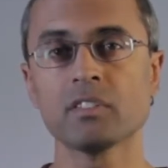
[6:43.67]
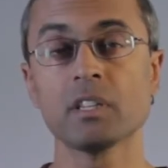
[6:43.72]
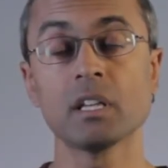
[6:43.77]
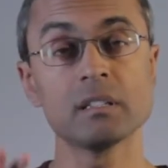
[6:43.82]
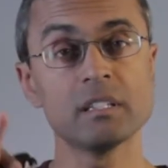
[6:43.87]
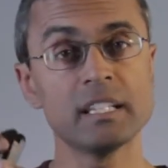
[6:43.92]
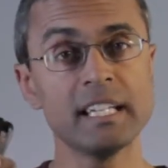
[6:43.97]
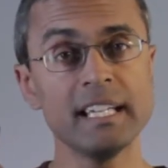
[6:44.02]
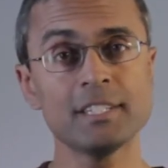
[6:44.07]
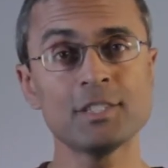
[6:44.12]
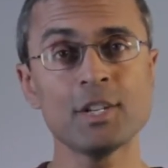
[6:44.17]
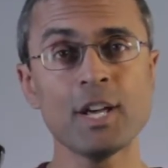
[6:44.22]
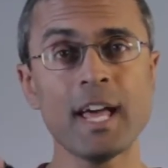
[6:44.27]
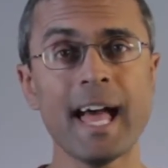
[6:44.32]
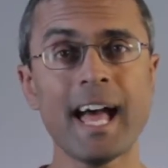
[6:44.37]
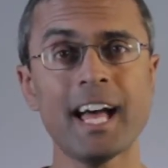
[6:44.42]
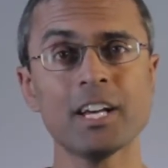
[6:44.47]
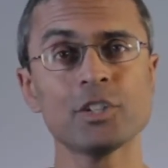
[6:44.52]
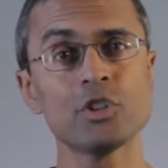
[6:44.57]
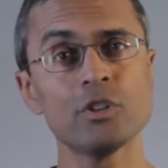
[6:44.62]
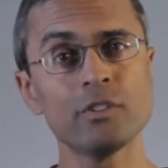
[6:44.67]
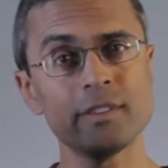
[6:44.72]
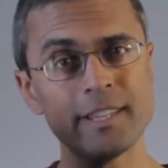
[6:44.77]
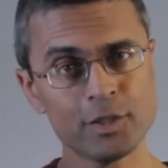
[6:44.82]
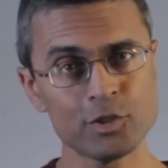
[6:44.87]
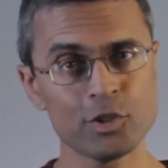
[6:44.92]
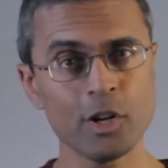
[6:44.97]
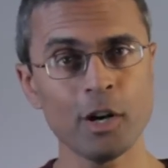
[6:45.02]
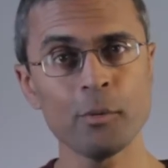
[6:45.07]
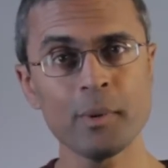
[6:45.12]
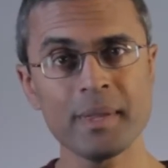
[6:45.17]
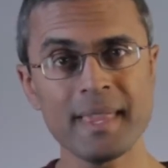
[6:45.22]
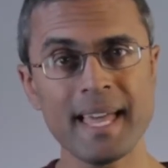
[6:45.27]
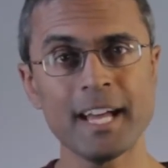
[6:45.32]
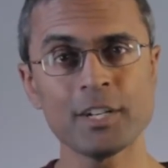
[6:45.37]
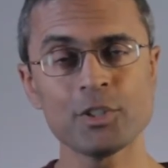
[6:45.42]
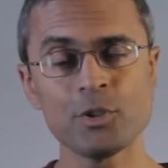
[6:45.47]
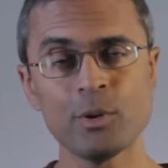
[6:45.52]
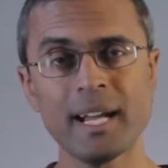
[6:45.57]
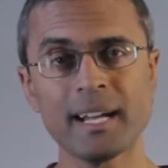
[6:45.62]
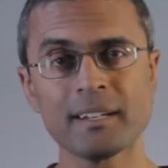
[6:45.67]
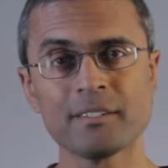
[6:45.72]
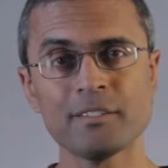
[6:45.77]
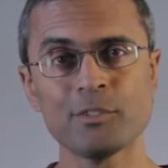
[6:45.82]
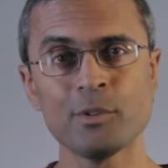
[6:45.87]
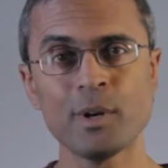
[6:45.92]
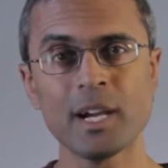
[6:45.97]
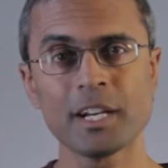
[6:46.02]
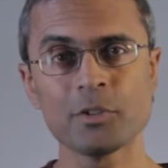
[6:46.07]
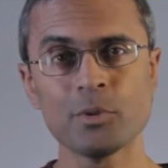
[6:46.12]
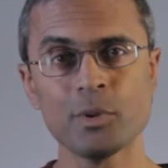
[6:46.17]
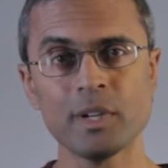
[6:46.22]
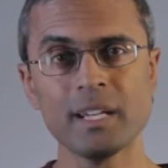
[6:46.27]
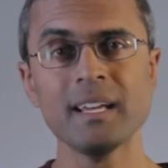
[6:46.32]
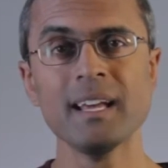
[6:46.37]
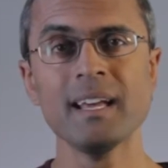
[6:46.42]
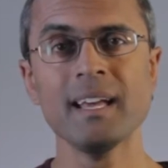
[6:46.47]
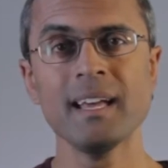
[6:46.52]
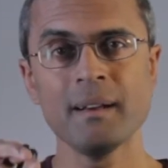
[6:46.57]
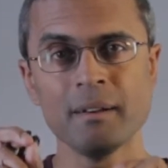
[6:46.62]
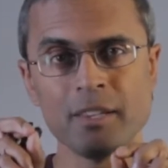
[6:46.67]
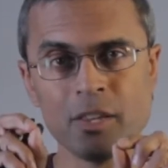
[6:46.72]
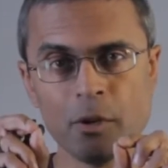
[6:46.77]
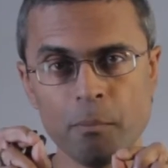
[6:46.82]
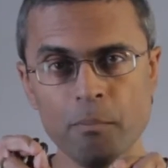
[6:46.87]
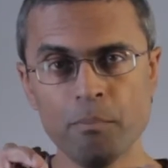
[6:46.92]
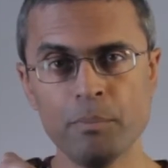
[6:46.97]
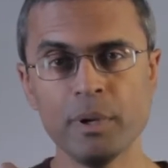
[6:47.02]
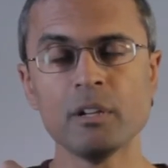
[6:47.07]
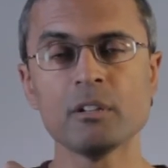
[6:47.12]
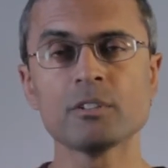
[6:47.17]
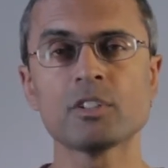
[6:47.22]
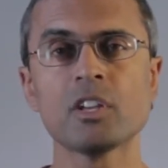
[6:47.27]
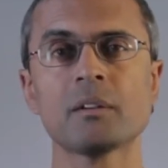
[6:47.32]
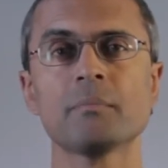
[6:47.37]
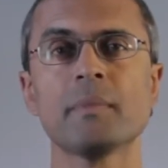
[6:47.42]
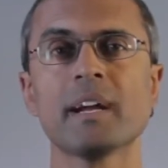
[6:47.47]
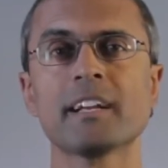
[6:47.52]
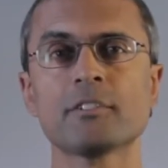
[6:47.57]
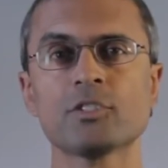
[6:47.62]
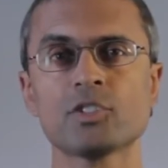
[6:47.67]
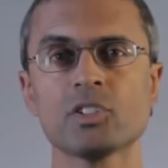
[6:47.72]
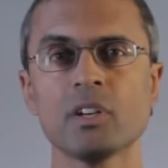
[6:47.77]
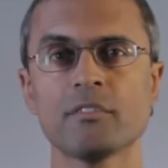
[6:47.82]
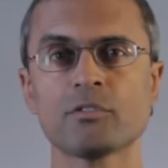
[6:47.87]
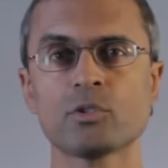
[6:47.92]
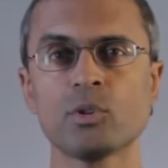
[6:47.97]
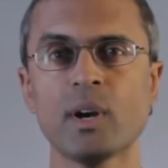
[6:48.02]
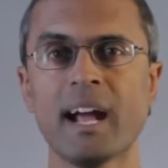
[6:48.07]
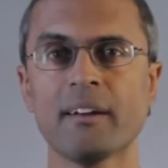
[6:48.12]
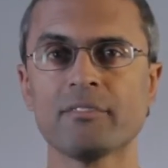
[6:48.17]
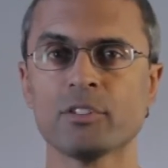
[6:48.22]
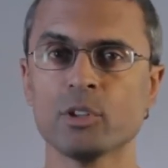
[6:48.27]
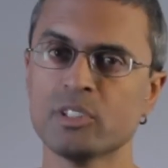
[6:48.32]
They lead to Azure, they start with Azure Active Directory, they're built on Microsoft Graph.